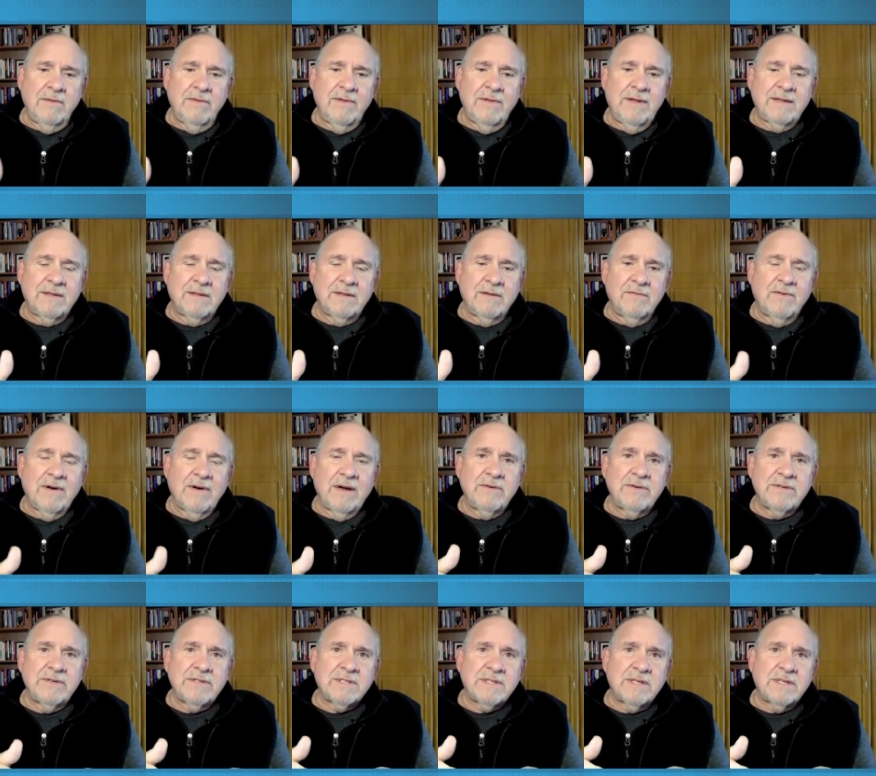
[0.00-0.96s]
that the
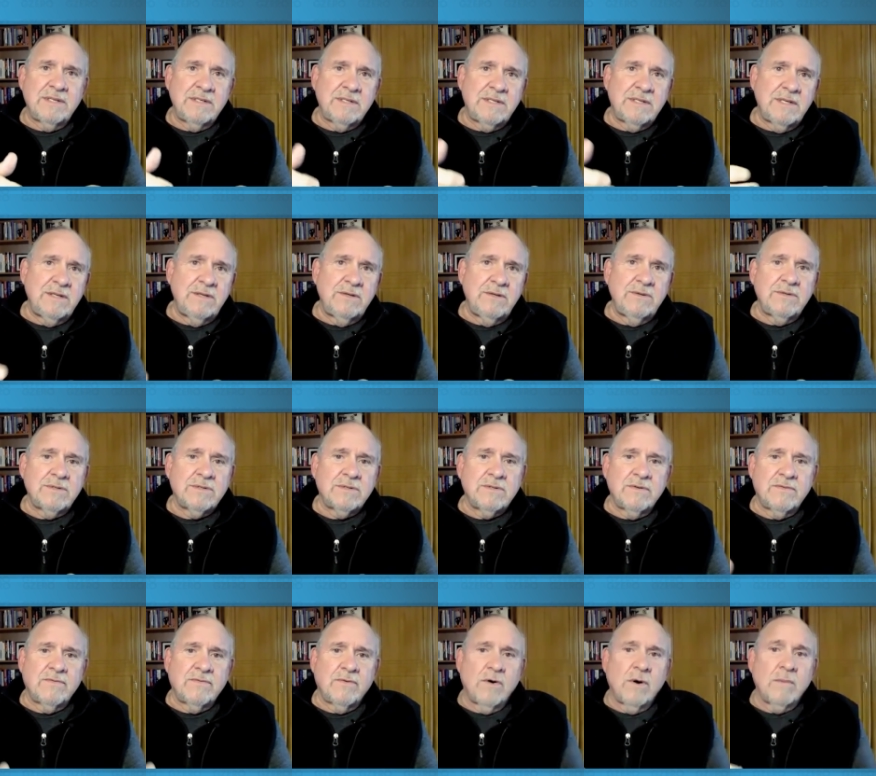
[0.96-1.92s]
virus continues
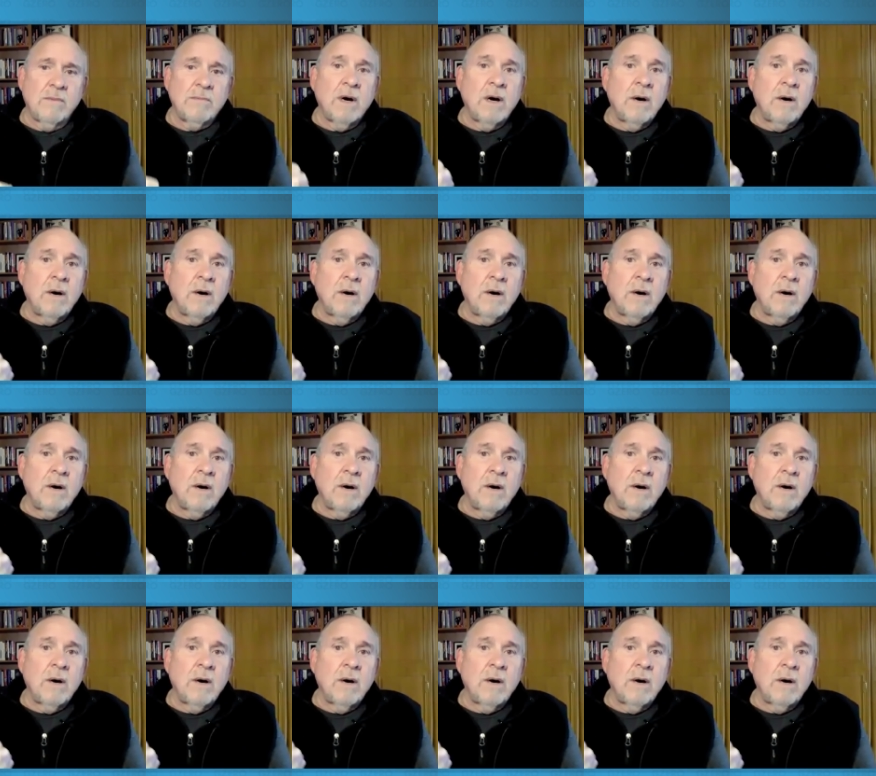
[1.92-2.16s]
to form